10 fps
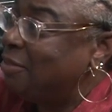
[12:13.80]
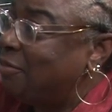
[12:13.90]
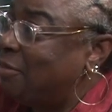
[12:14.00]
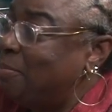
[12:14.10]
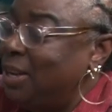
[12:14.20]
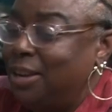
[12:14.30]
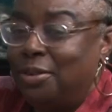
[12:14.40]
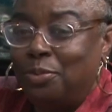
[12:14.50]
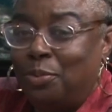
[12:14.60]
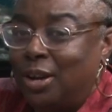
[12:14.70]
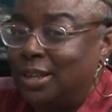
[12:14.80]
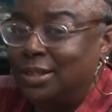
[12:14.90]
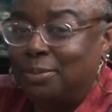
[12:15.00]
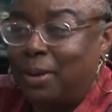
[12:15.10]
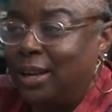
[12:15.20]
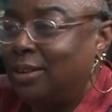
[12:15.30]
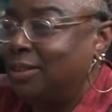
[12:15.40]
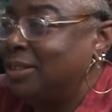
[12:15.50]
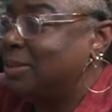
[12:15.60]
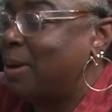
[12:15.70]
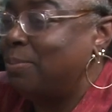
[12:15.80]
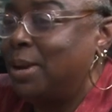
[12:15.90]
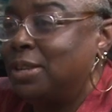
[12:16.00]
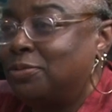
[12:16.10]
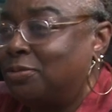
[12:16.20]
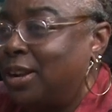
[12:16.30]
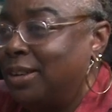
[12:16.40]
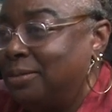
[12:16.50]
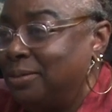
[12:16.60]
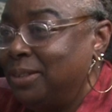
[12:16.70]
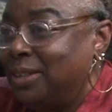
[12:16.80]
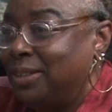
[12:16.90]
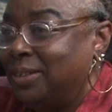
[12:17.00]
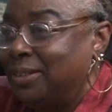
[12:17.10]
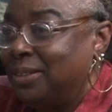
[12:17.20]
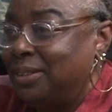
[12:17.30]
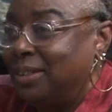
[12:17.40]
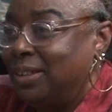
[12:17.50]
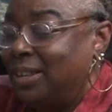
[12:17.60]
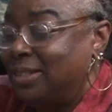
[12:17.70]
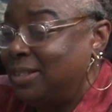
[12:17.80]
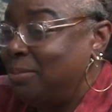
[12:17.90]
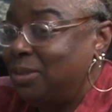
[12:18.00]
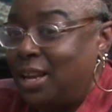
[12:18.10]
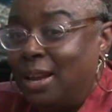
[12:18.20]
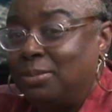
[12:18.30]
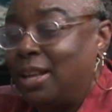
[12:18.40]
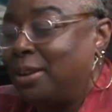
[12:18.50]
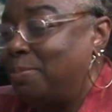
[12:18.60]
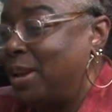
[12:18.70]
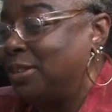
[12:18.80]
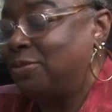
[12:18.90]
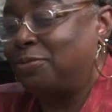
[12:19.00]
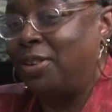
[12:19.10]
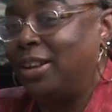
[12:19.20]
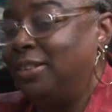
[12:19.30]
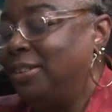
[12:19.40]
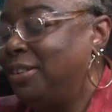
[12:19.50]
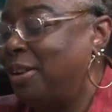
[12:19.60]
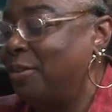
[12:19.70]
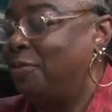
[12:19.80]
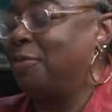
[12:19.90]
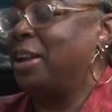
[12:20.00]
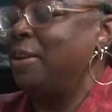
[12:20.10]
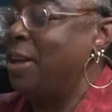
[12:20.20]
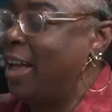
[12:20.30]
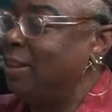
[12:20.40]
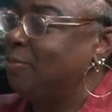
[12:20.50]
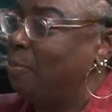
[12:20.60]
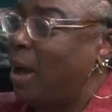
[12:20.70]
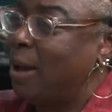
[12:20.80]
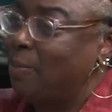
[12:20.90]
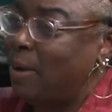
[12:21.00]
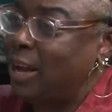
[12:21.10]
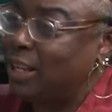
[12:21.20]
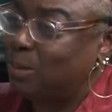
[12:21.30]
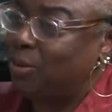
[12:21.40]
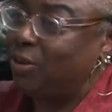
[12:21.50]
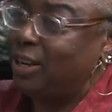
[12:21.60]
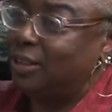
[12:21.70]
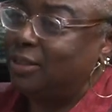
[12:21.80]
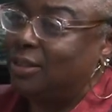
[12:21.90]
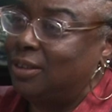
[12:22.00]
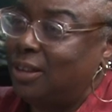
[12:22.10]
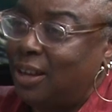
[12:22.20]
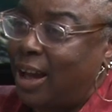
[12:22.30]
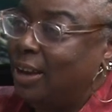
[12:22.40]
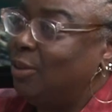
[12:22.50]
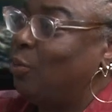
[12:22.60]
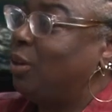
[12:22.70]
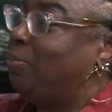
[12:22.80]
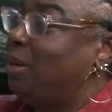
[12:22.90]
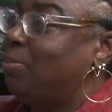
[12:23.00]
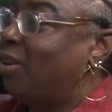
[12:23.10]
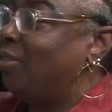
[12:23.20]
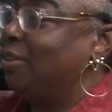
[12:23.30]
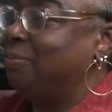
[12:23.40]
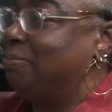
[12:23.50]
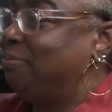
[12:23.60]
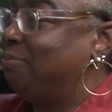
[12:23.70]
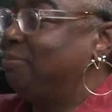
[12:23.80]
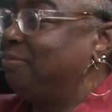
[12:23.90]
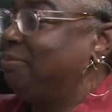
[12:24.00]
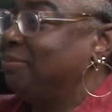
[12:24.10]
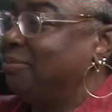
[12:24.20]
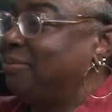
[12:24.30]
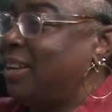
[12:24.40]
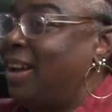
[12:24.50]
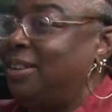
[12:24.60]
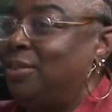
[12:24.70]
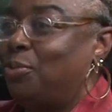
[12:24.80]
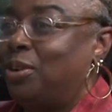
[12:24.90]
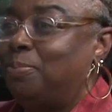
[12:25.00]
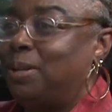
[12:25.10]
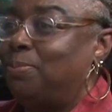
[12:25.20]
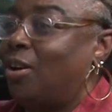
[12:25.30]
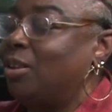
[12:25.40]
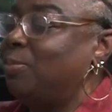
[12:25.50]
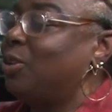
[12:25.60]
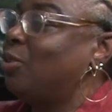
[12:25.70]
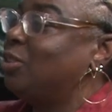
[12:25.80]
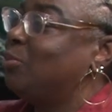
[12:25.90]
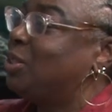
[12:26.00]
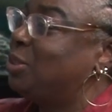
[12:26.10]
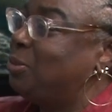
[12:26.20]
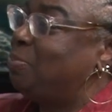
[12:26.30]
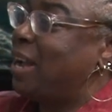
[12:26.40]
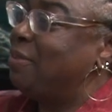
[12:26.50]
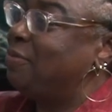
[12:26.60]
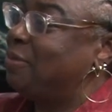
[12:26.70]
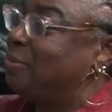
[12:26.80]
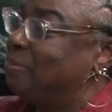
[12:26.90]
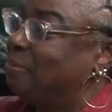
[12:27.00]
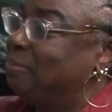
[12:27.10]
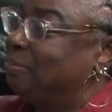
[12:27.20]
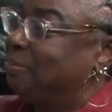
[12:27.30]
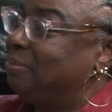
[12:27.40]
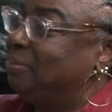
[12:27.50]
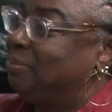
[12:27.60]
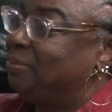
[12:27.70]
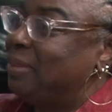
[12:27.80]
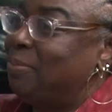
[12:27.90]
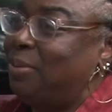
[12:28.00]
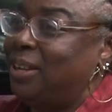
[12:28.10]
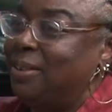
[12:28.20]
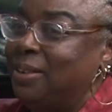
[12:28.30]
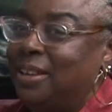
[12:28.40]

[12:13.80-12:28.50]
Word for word: For me, it was, my goodness, my best friend. And sometimes, like a best friend, you know, as my, my experience, I didn't want to be bothered. Mm -hmm. I didn't want to be bothered because it was too painful. Mm-hmm. But